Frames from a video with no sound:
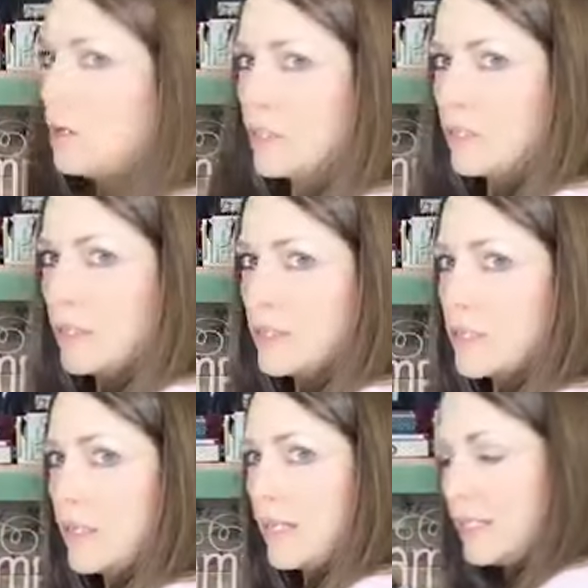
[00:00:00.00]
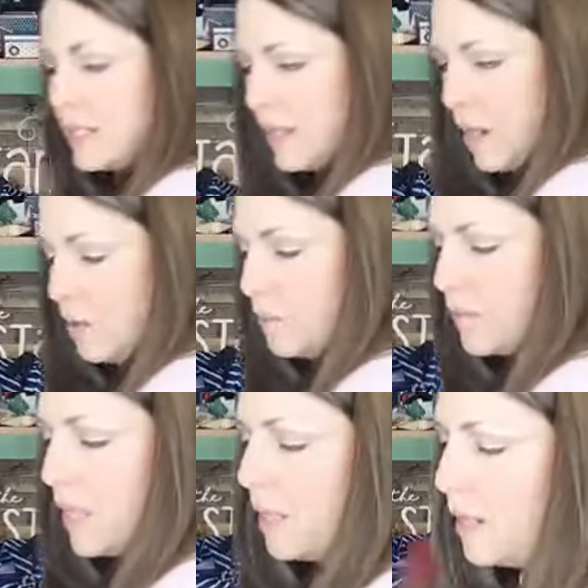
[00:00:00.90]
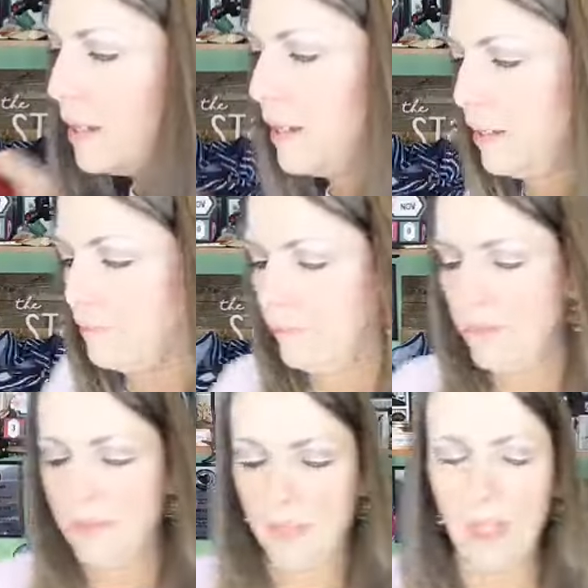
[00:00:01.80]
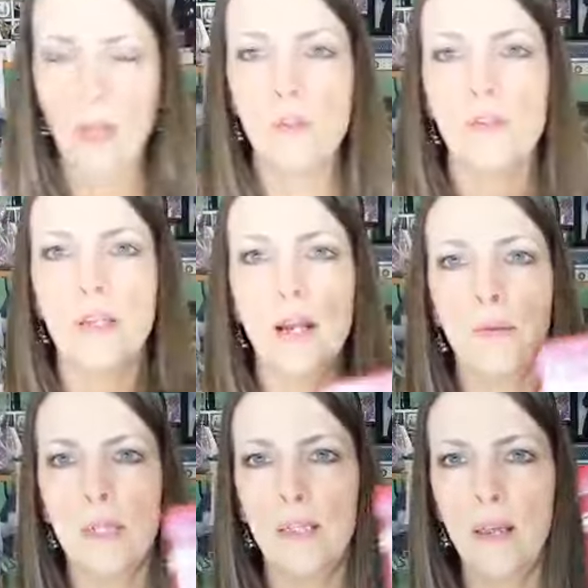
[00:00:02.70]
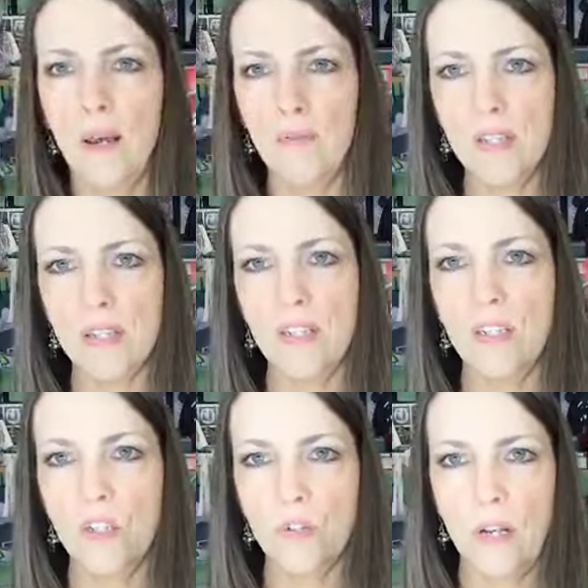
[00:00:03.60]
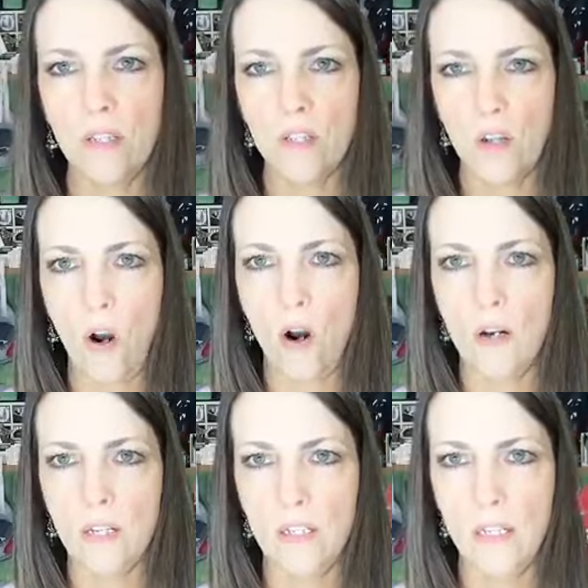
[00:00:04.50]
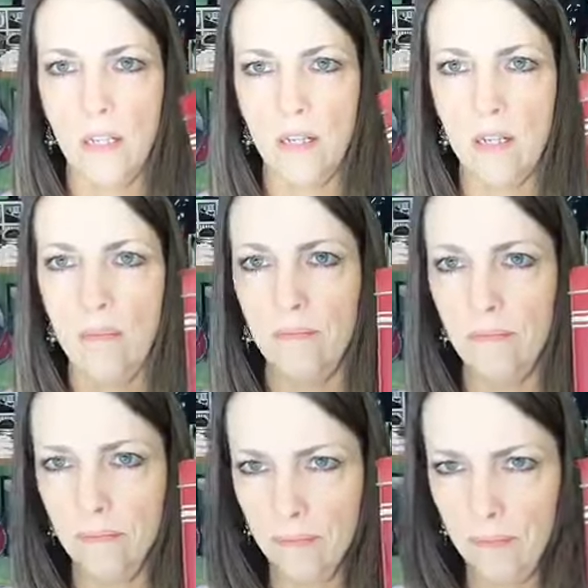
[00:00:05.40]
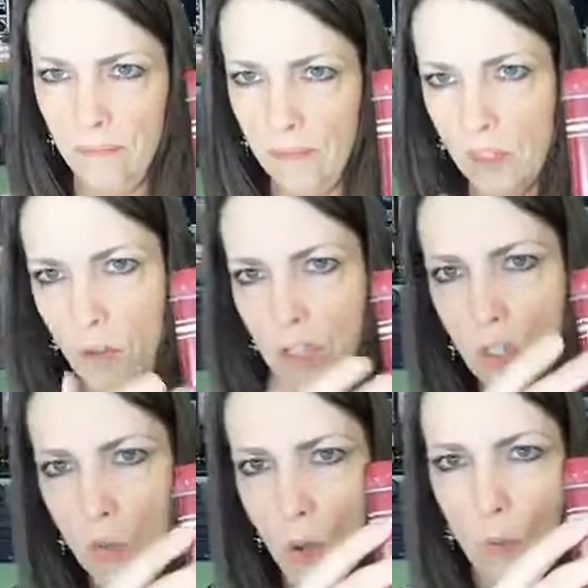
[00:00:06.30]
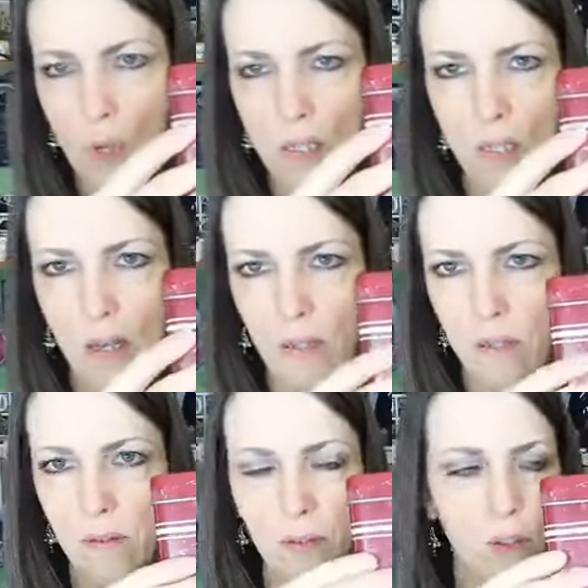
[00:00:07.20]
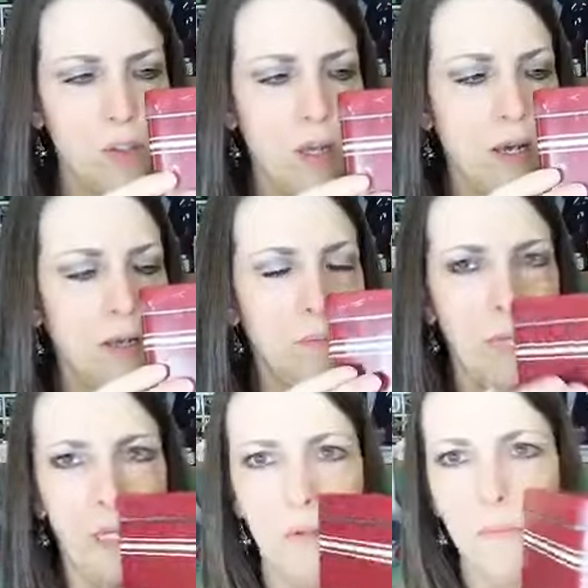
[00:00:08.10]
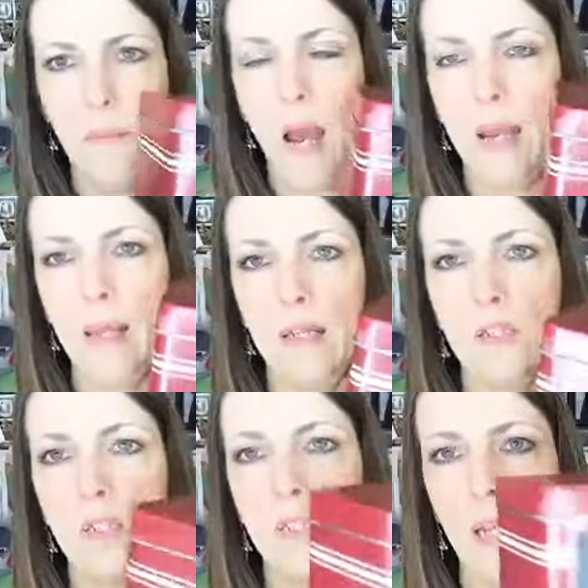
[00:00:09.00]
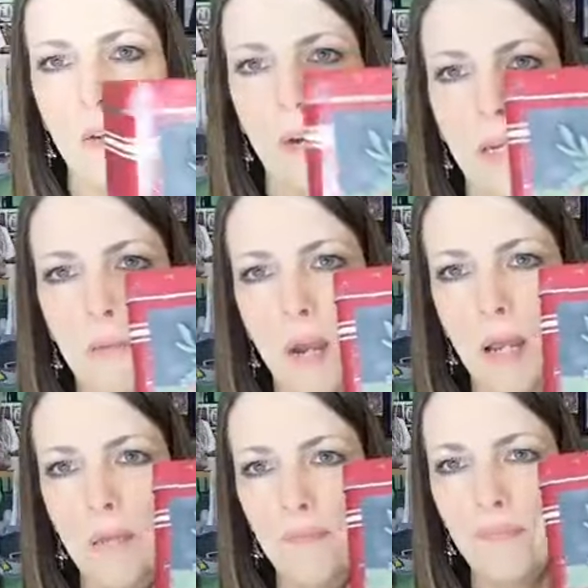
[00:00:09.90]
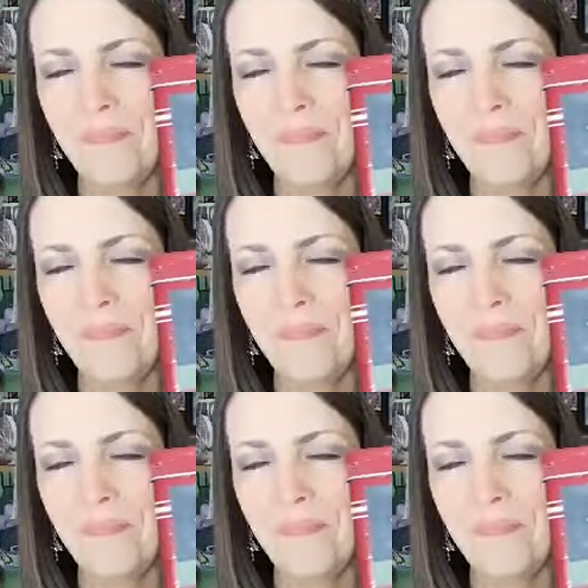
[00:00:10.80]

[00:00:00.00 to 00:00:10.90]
on your list and get it now. The other thing I really love is the distressed card tin. So this is what one side looks like, but I actually decorated mine